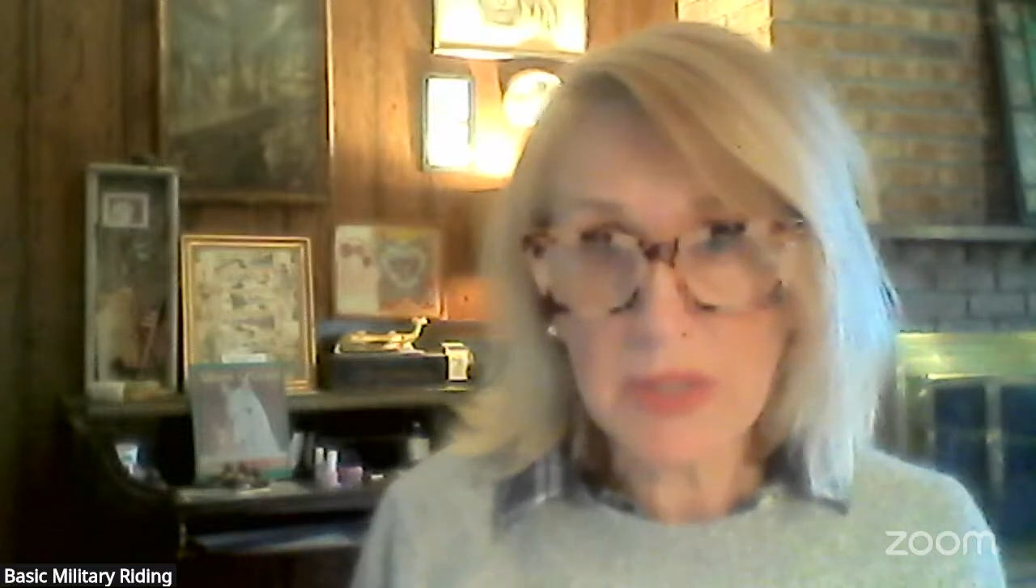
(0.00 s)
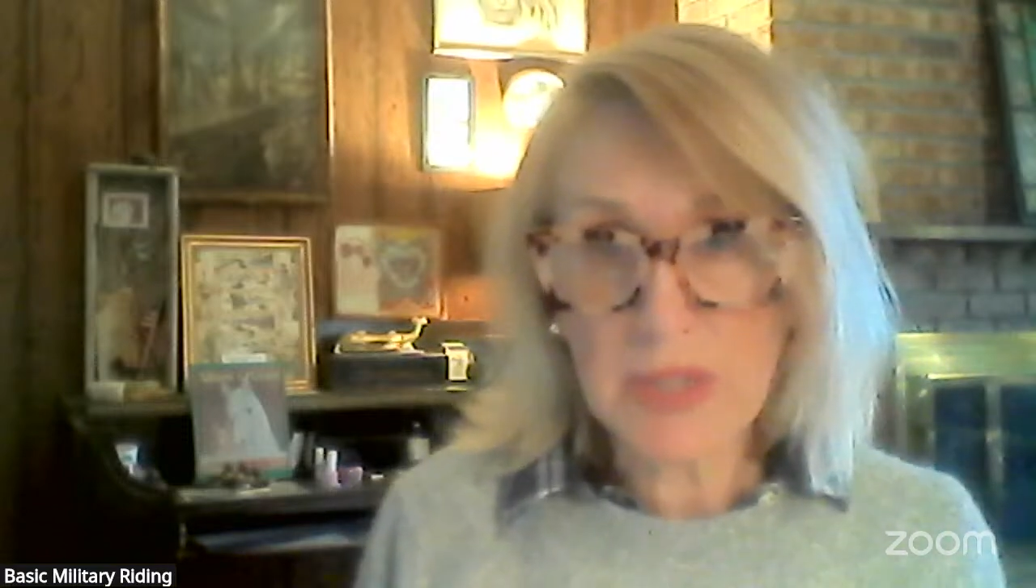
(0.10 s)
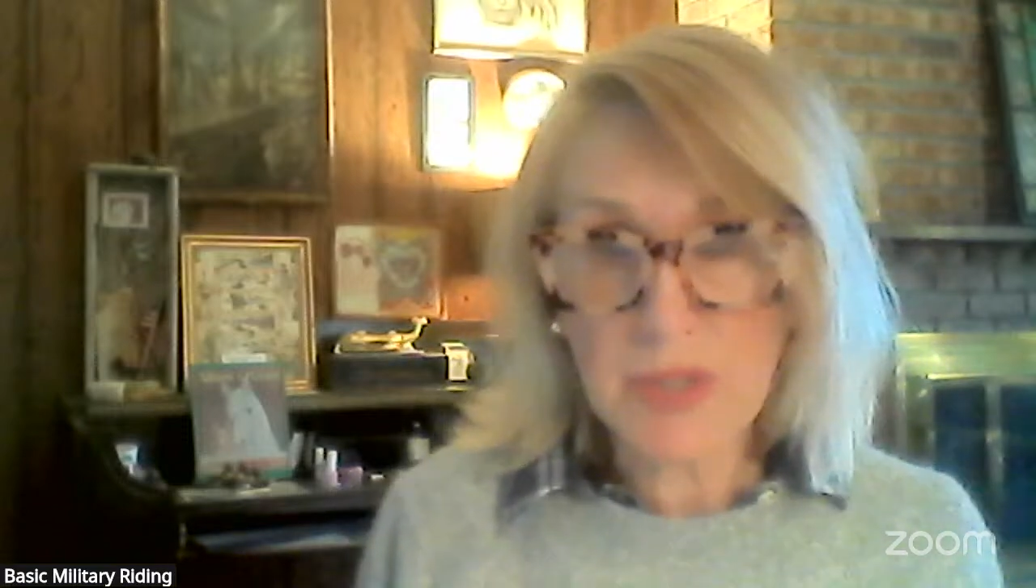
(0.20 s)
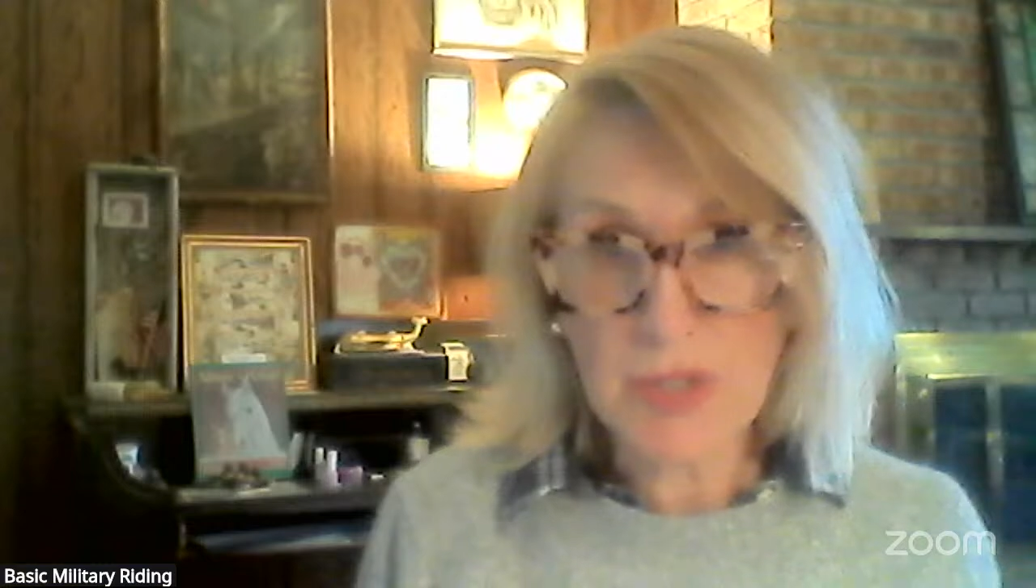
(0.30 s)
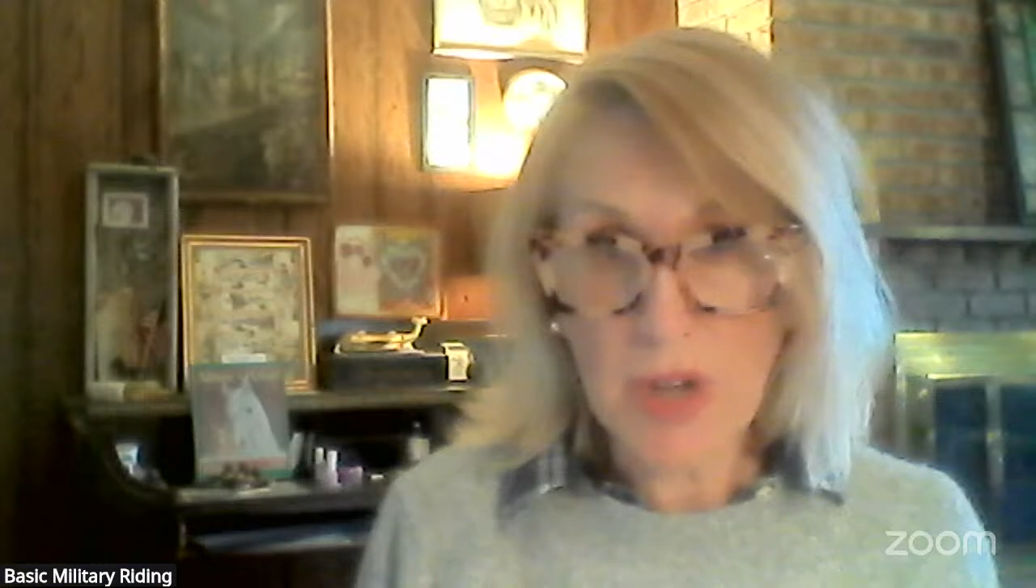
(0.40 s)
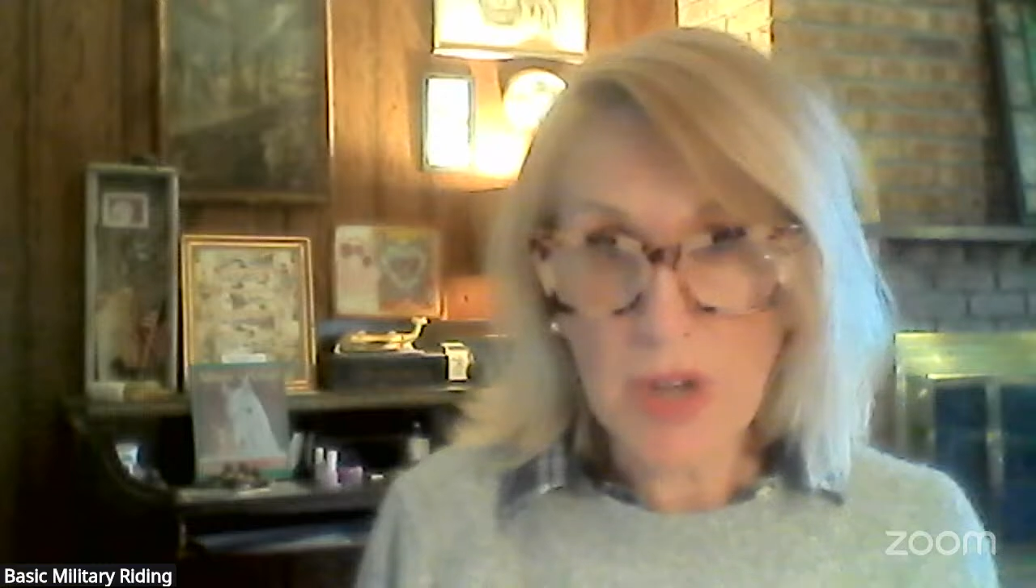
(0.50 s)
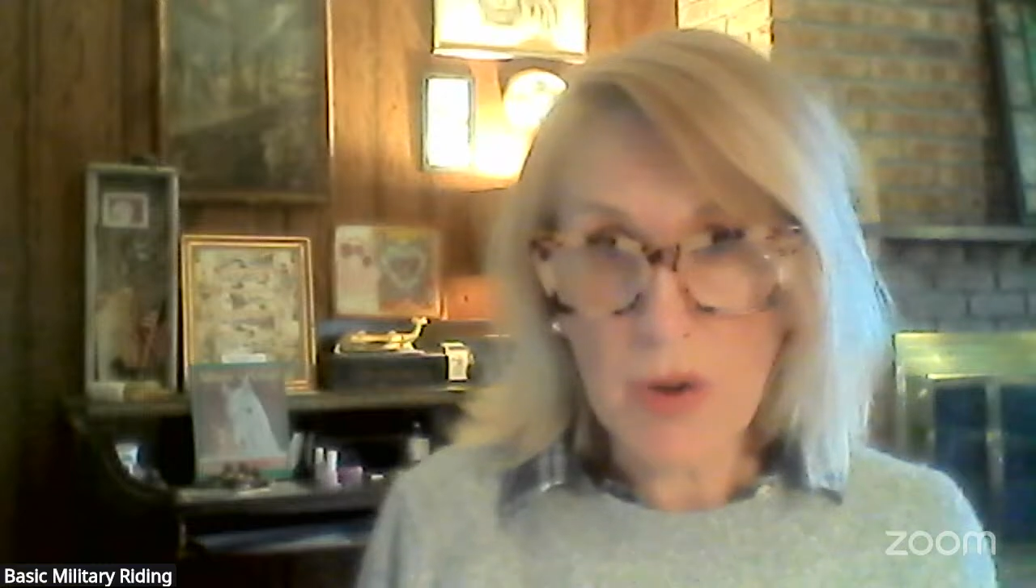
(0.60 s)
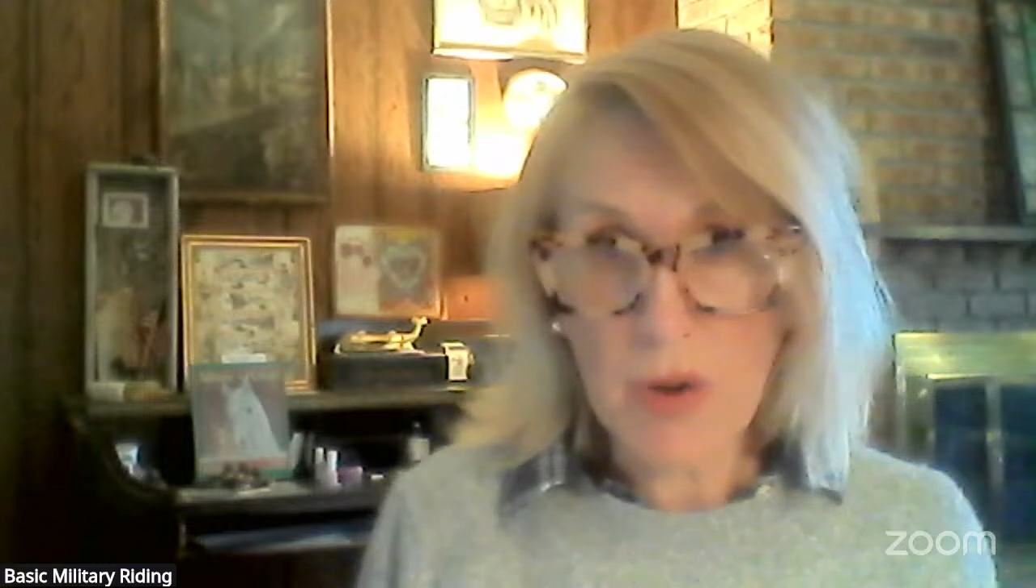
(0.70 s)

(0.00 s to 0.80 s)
know about a